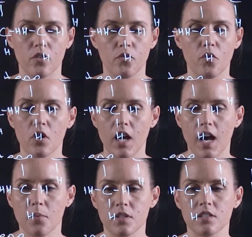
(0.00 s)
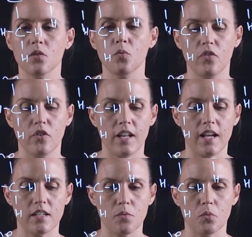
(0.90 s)
four carbons, we've got our
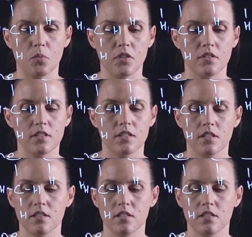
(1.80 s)
double bonds.